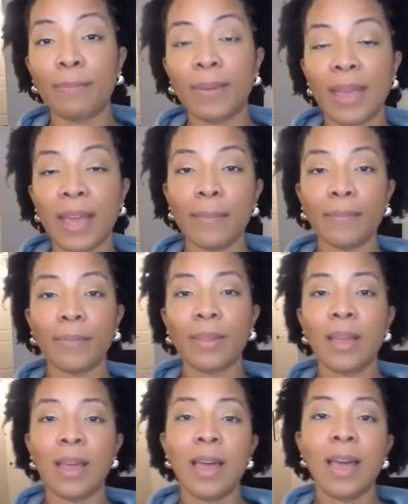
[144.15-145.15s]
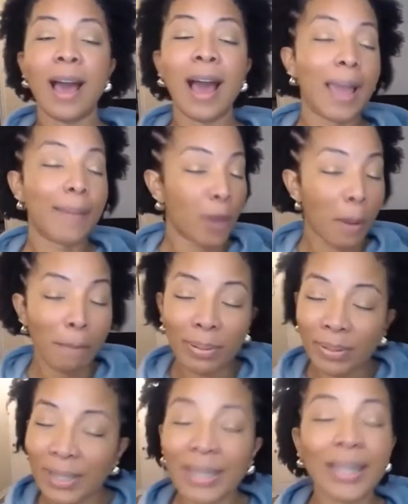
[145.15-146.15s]
p.m., I am
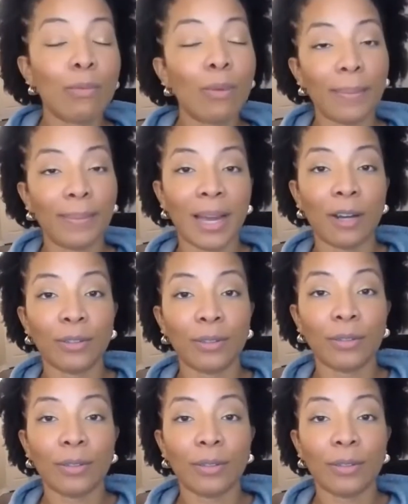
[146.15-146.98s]
completely wiped out.